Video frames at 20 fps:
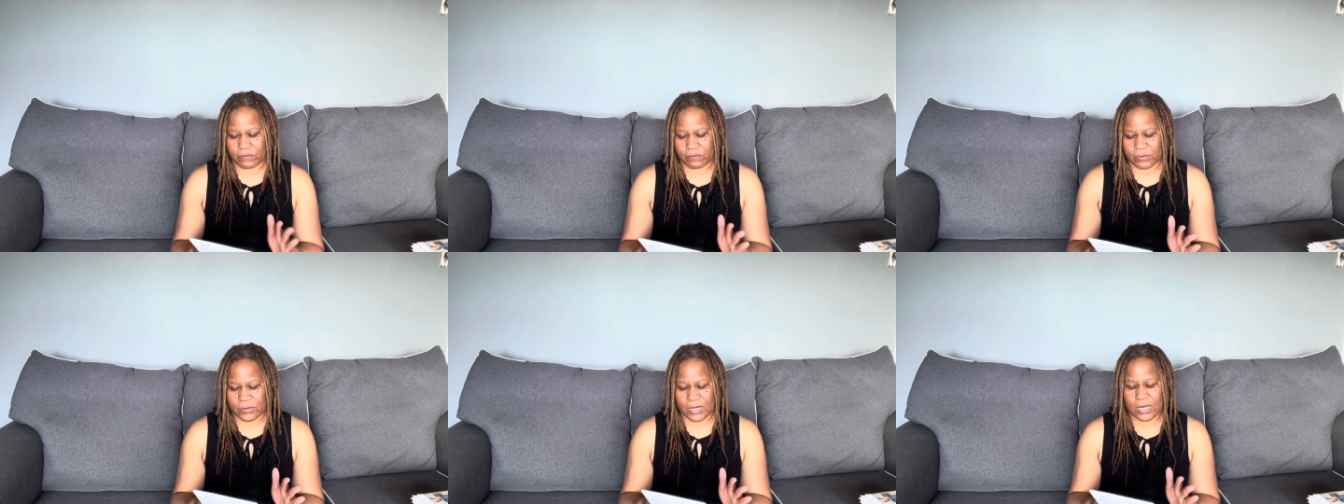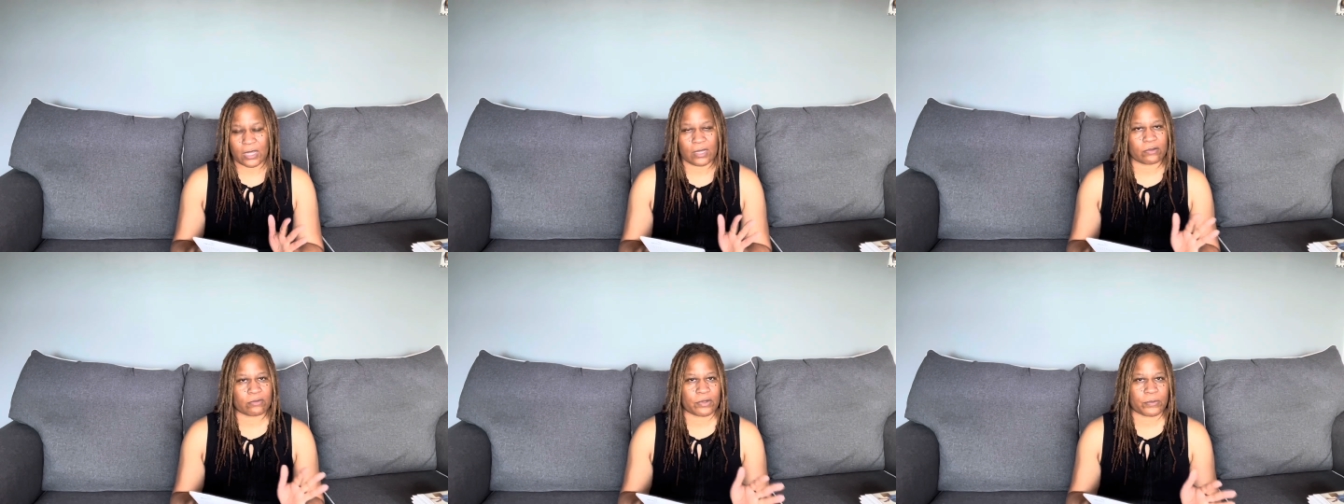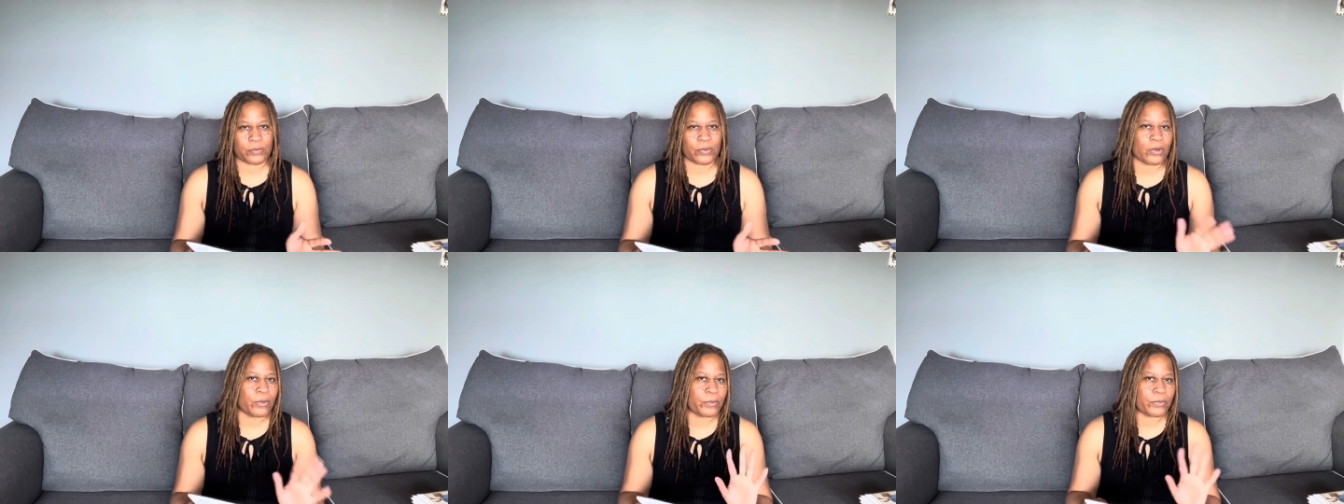color
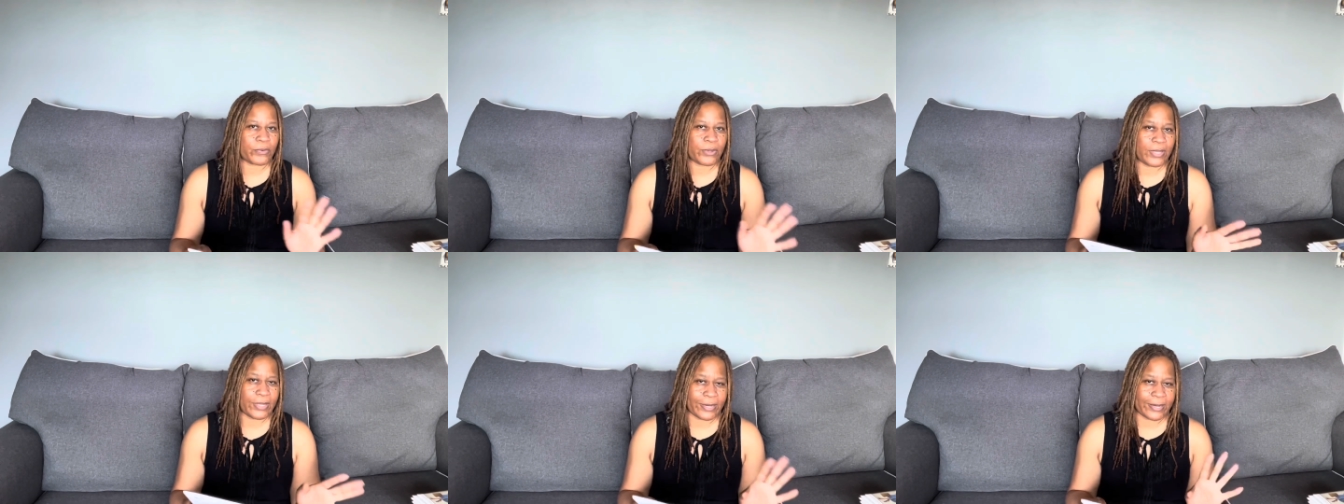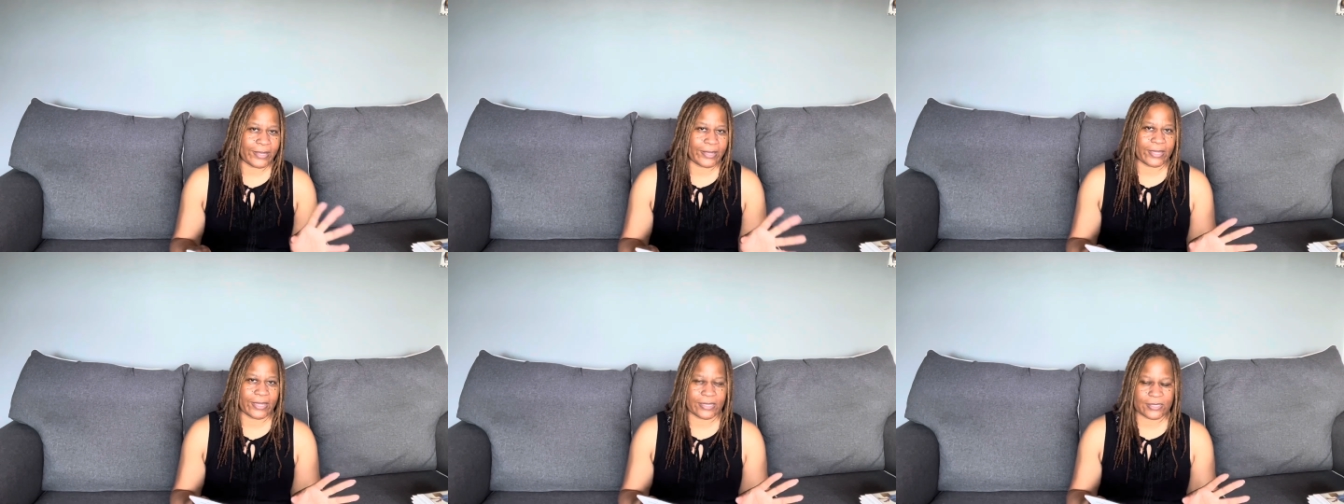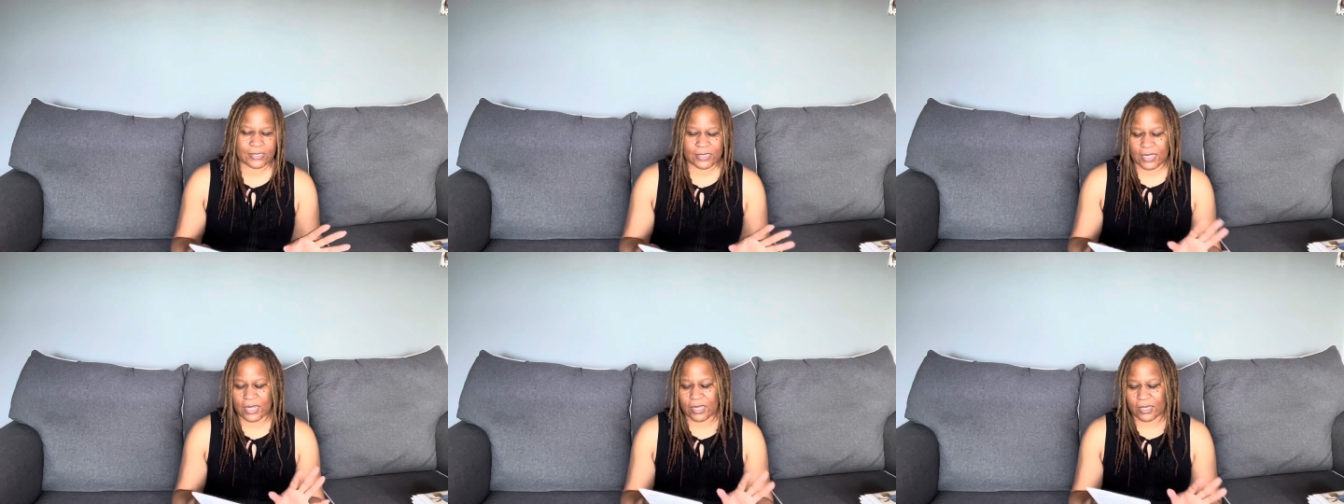appropriate, I
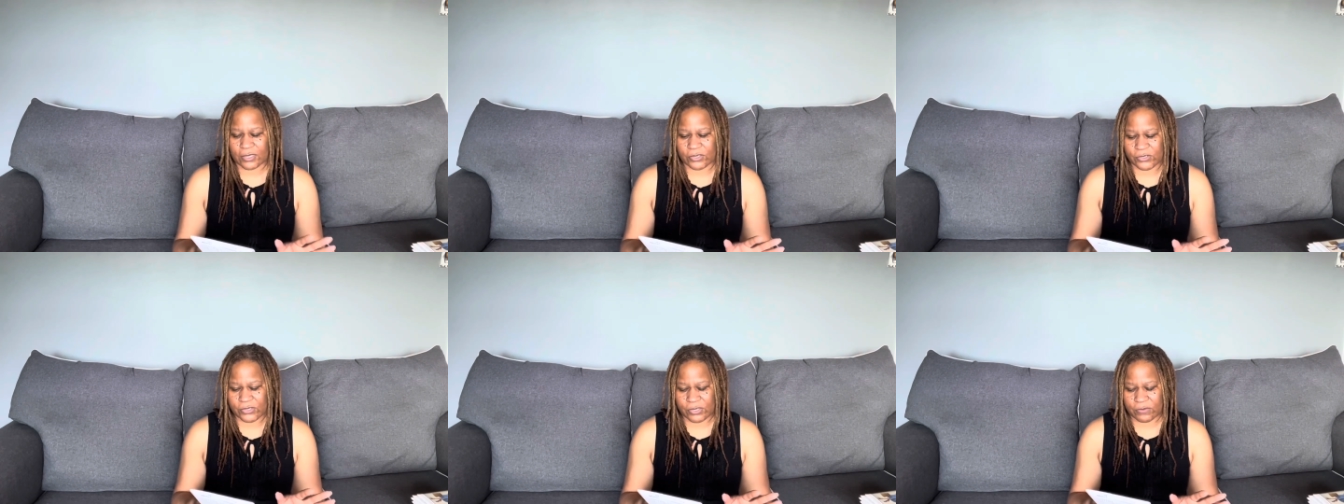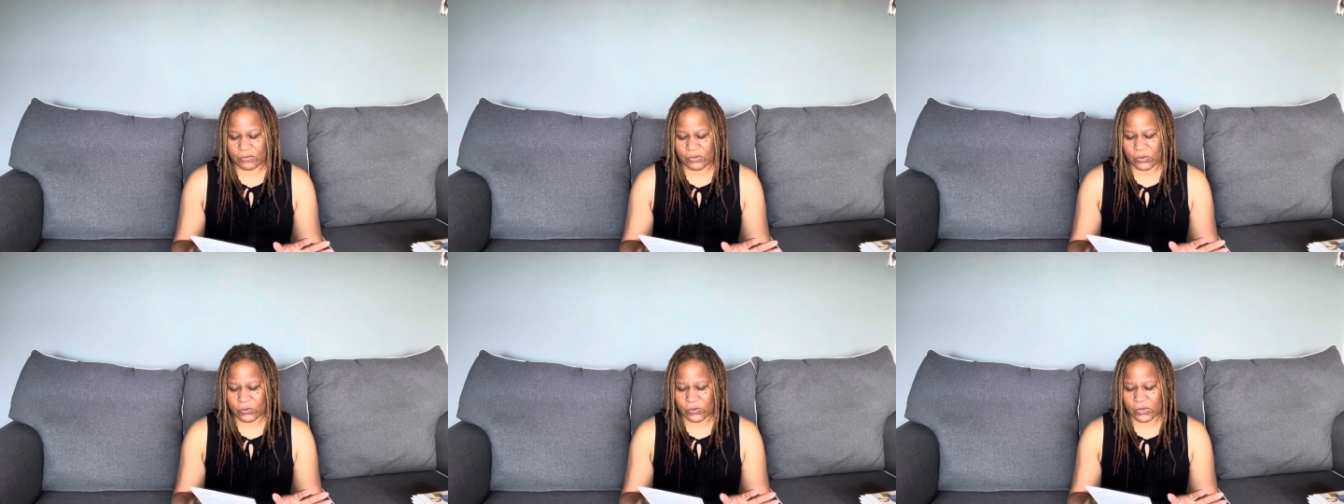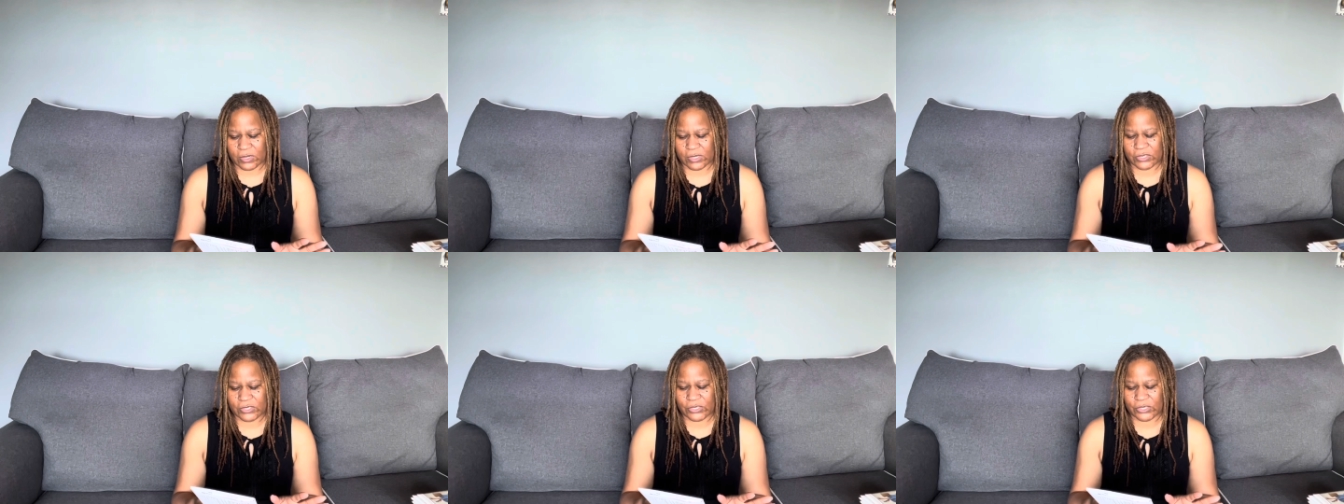guess, colors if you
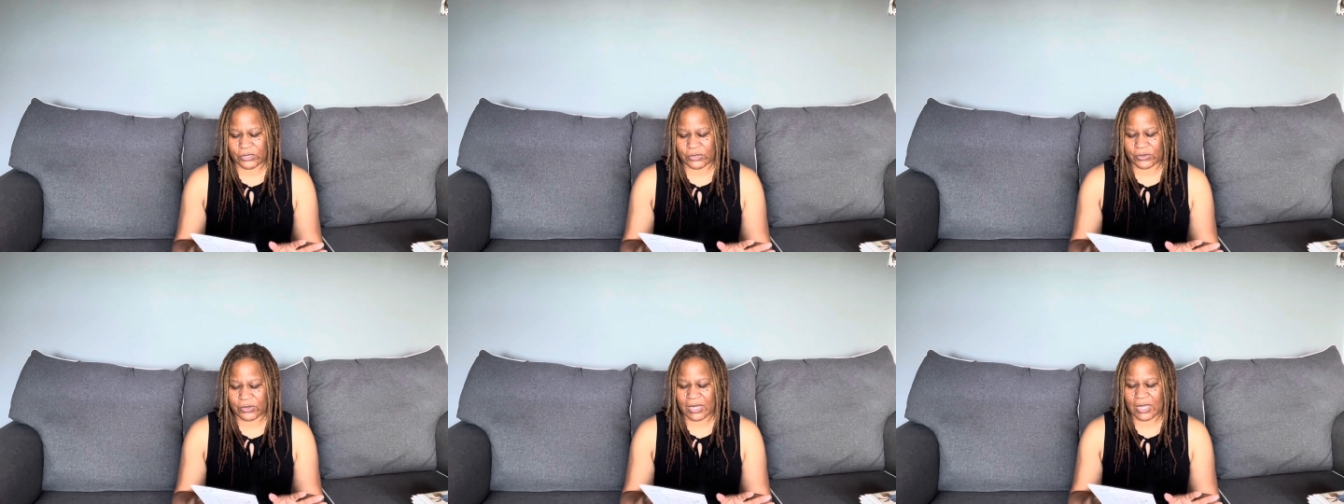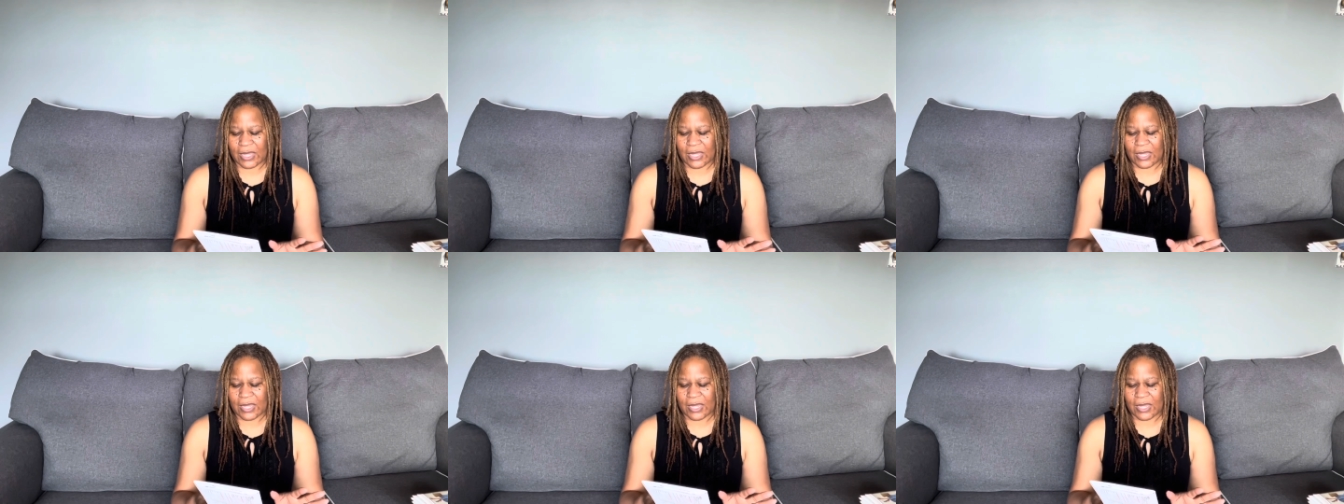want to,